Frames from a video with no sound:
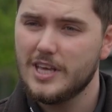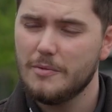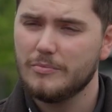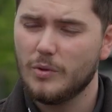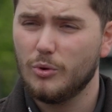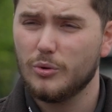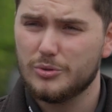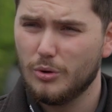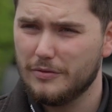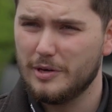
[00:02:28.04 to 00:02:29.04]
Yep, we're
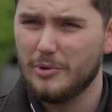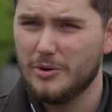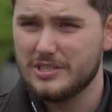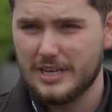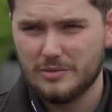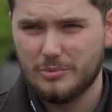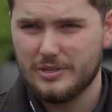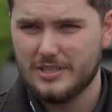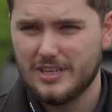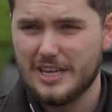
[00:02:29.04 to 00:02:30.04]
also offering bonus nectar
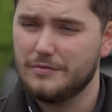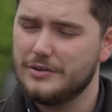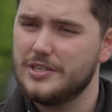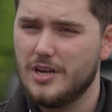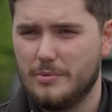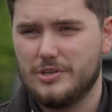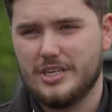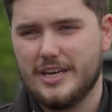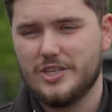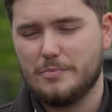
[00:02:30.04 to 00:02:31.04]
points and a free tyre pressure
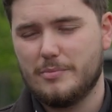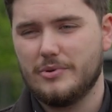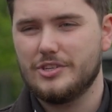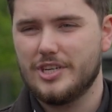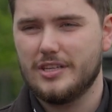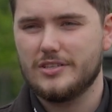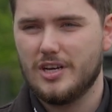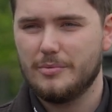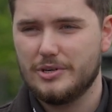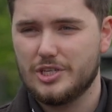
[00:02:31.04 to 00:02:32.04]
gauge so people can check their
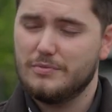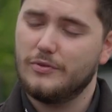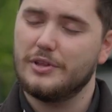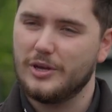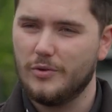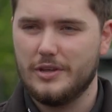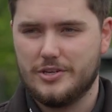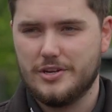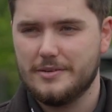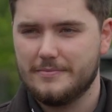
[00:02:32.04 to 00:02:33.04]
tyre pressures before they go on their
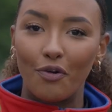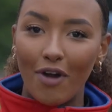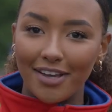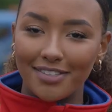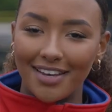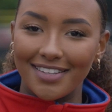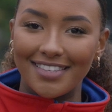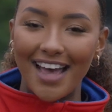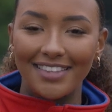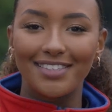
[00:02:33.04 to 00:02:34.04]
journey. Right, it's
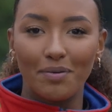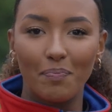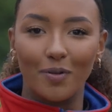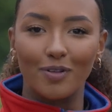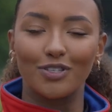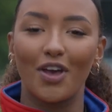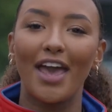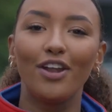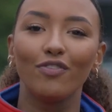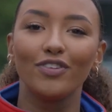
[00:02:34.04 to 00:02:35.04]
that simple. So
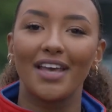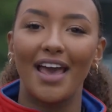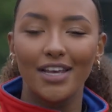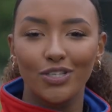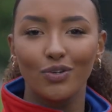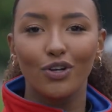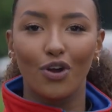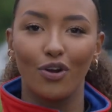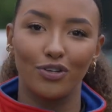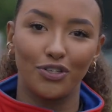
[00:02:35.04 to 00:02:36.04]
head over to
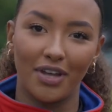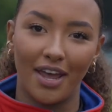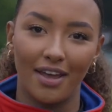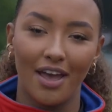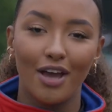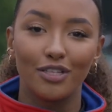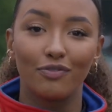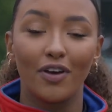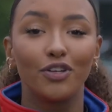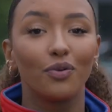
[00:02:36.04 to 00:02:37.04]
esso.co.uk to
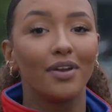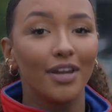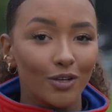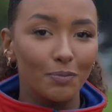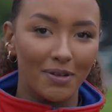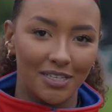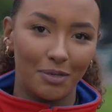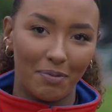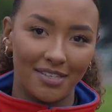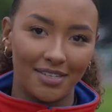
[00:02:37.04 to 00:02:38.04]
find your nearest
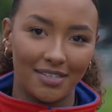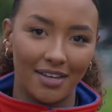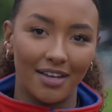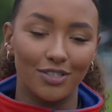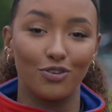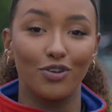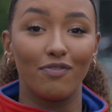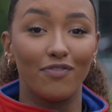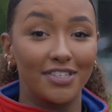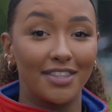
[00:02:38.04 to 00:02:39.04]
participating site so you
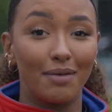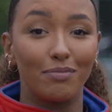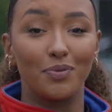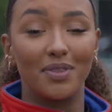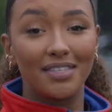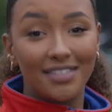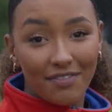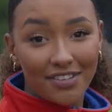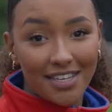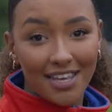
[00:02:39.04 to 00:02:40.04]
can visit them between the
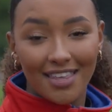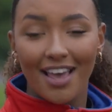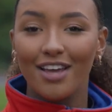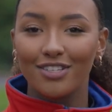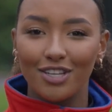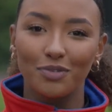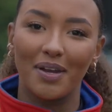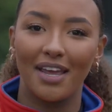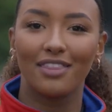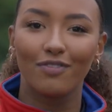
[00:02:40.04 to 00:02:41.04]
17th to the
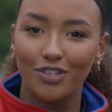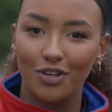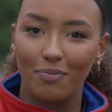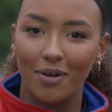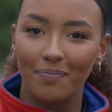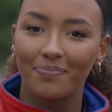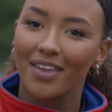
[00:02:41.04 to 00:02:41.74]
28th of October.